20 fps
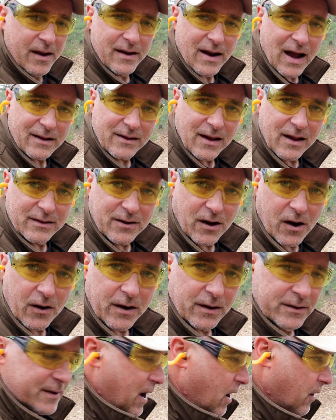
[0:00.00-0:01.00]
knock that
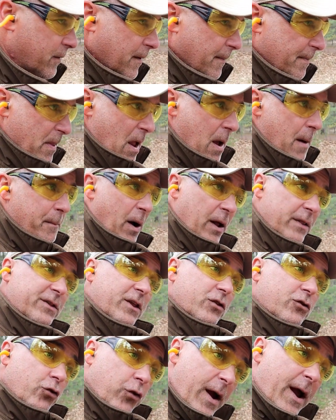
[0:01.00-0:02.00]
target down. But
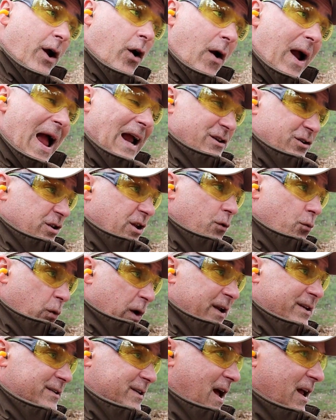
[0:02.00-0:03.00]
the trigger actually
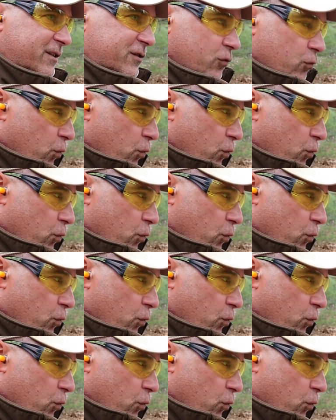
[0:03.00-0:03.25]
resets